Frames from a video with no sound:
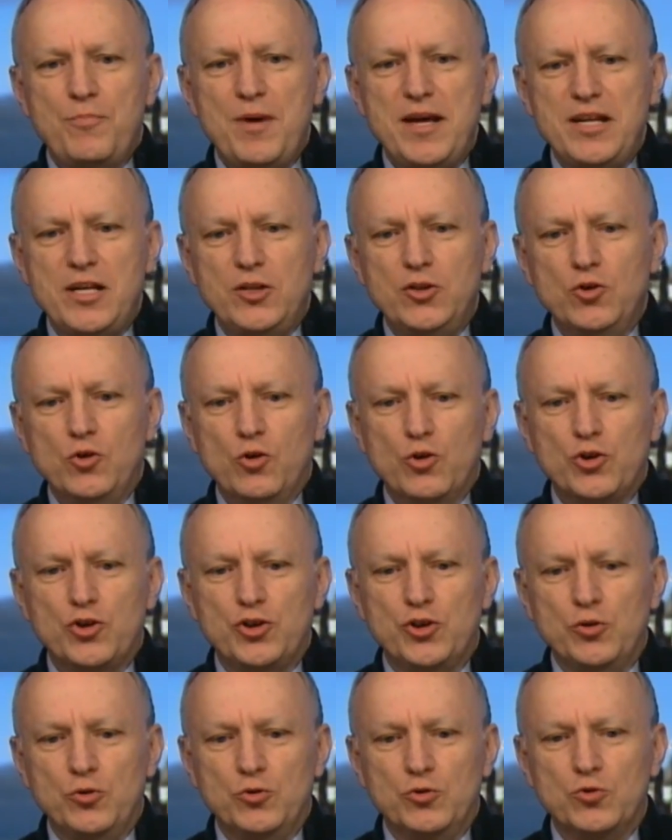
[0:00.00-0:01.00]
been in your
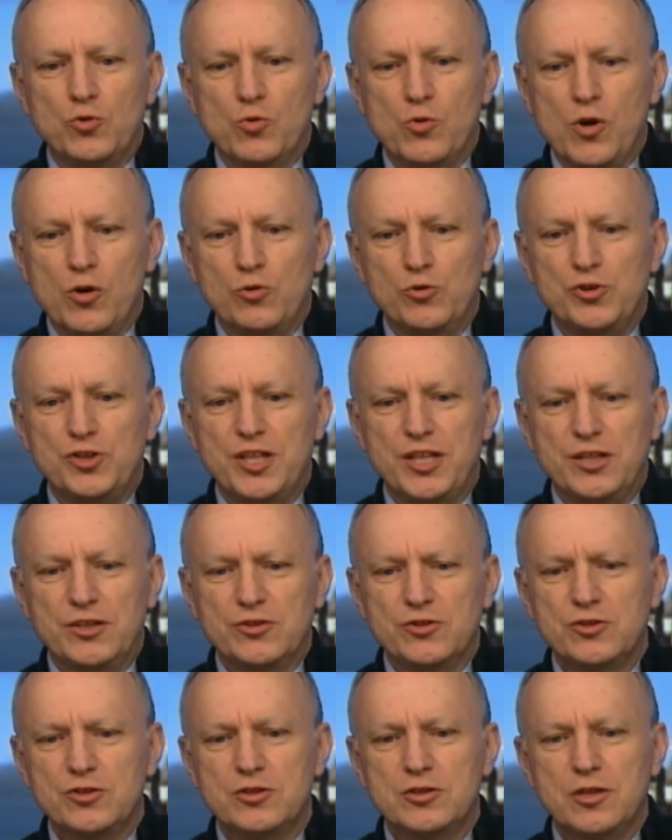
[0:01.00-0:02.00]
shoes all those
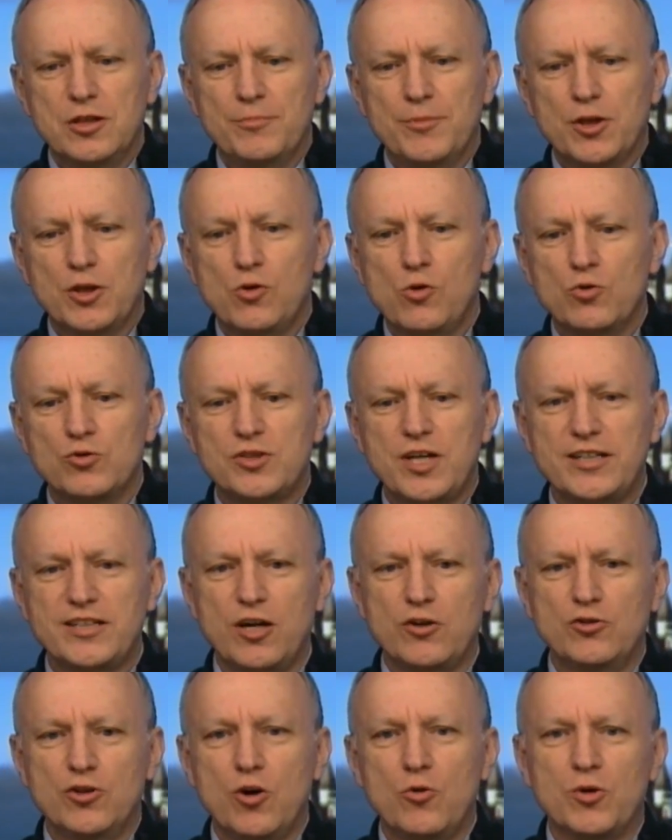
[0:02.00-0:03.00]
years, but of course they
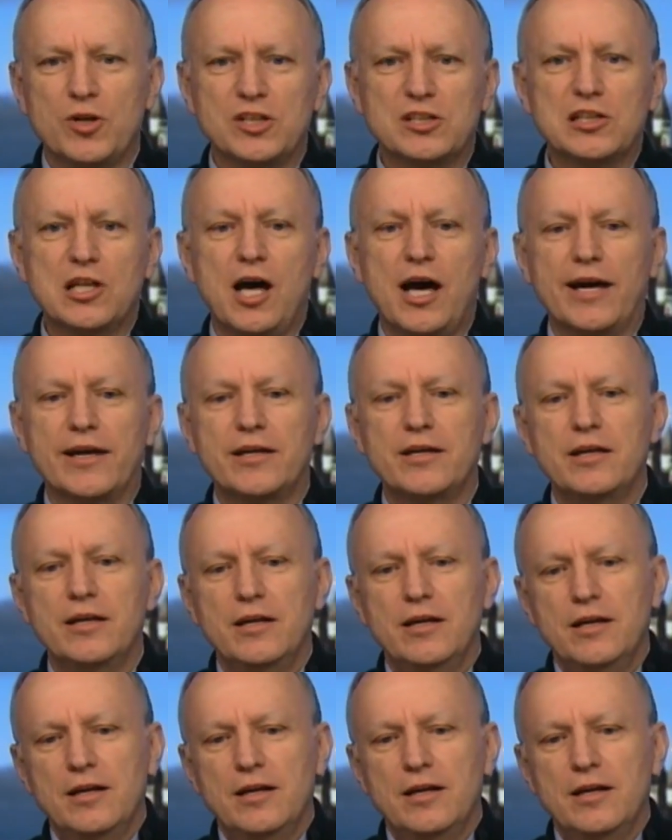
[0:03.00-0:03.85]
don't know what it's like.